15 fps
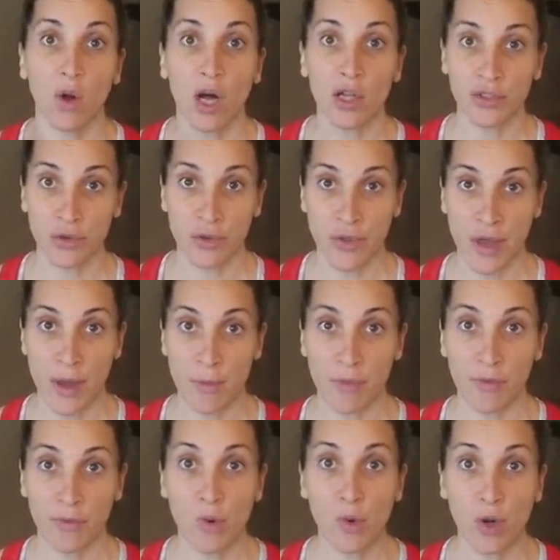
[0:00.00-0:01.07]
alter them
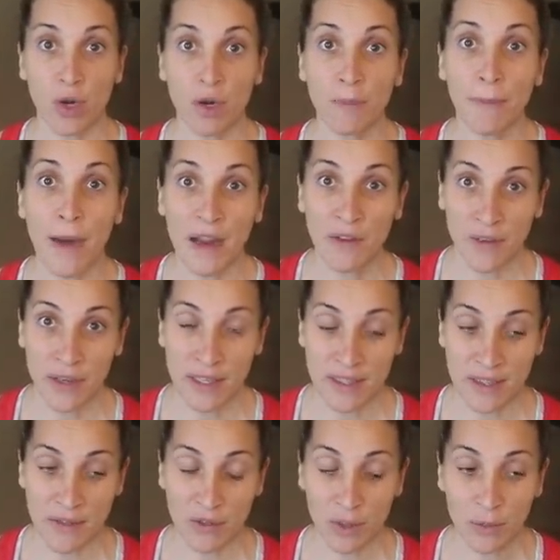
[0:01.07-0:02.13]
for my
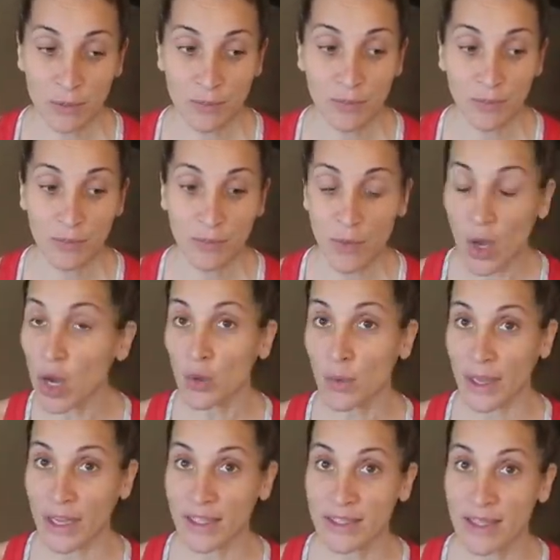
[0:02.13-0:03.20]
fitness level,
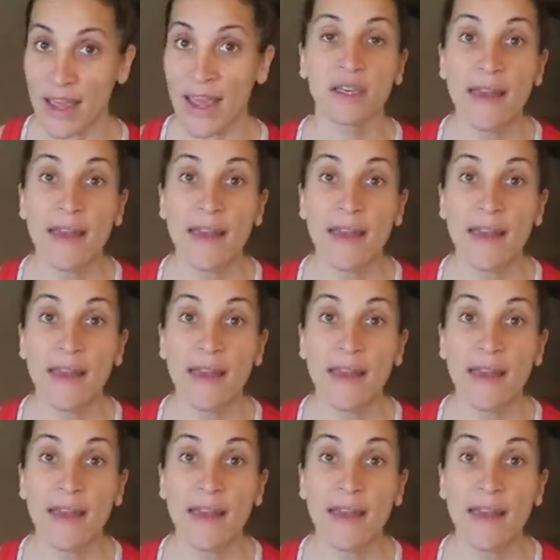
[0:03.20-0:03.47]
always.